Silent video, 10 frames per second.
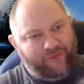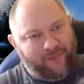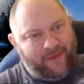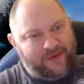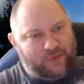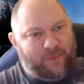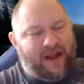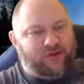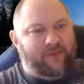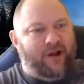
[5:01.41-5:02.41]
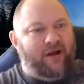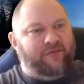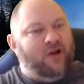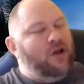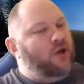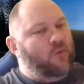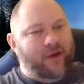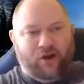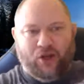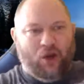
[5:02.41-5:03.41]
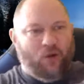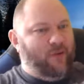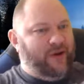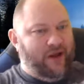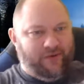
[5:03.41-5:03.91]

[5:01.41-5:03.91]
from the spectrum of we don't know what we don't